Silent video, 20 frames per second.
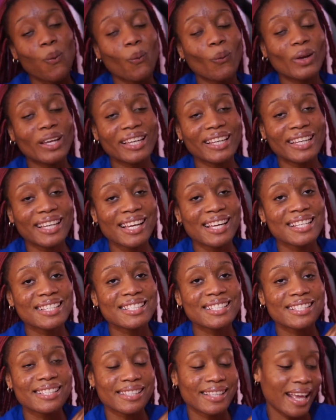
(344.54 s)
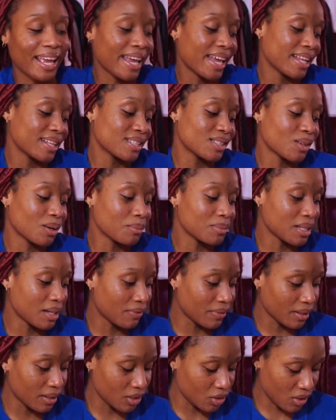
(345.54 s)
We stand. So I'm
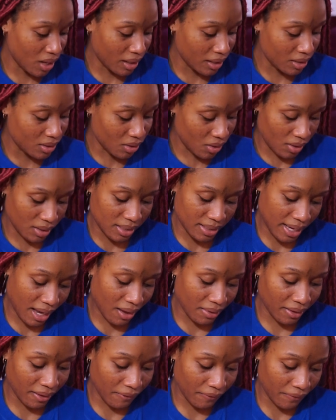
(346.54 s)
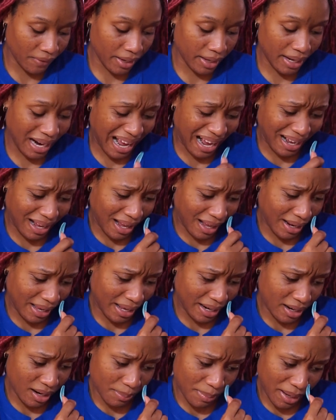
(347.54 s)
definitely gonna try these on, see how they fit. I
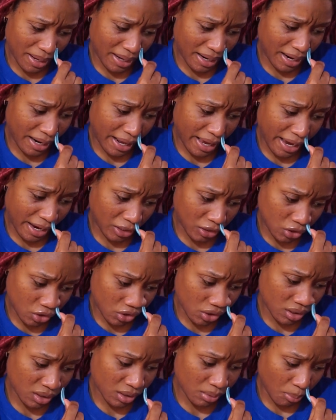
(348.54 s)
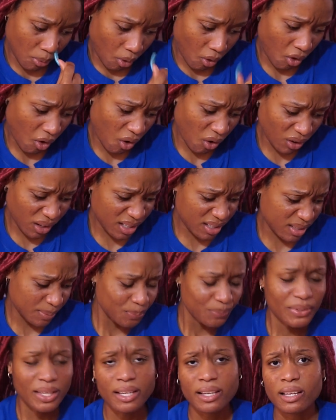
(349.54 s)
ended up getting an extra small, because
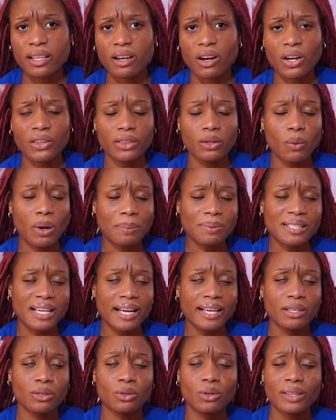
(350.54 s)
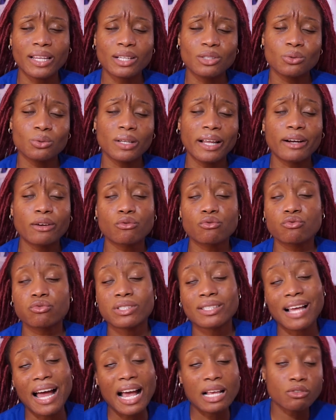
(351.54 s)
on the website, you know, they do like
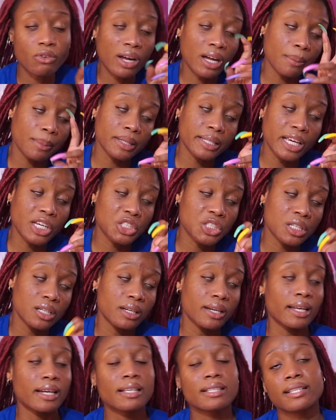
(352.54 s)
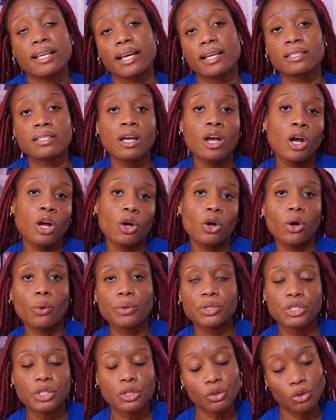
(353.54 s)
size recommendation and it says go
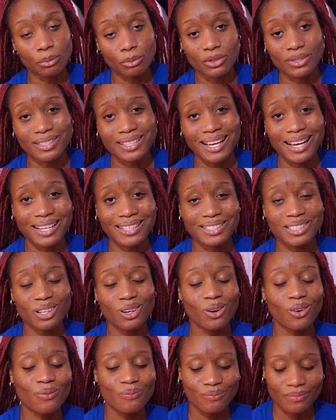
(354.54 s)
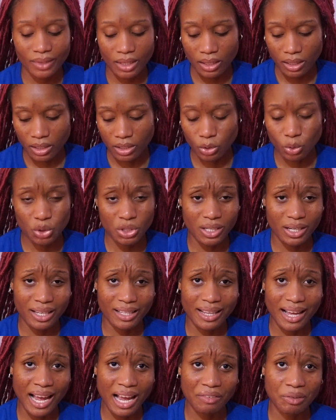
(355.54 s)
with your normal size. So usually in
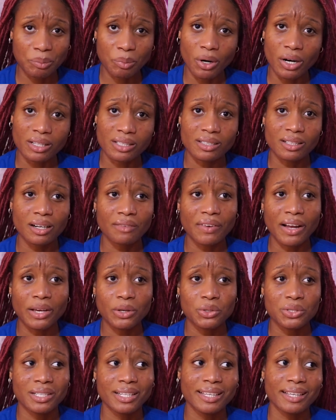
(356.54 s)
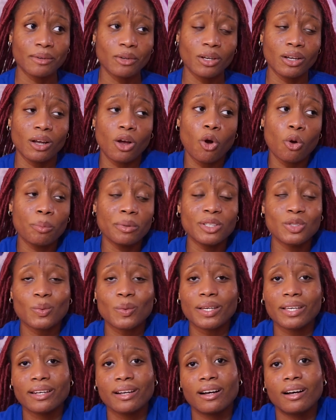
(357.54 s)
the Ivy Park stuff, I usually go
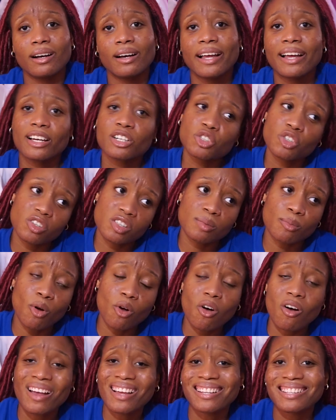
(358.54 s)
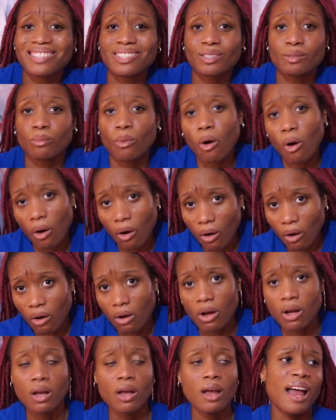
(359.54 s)
between extra small and small,
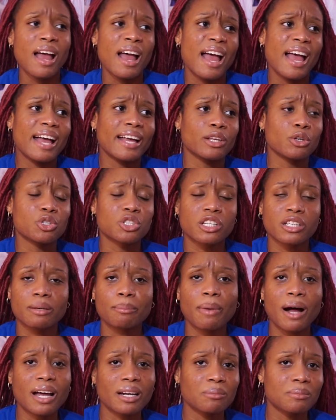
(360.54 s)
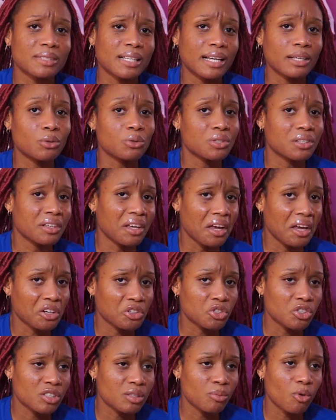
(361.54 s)
and usually the bottoms I usually get
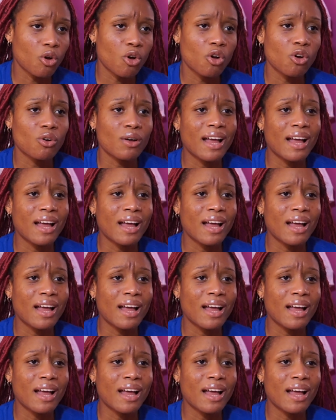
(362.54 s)
extra small,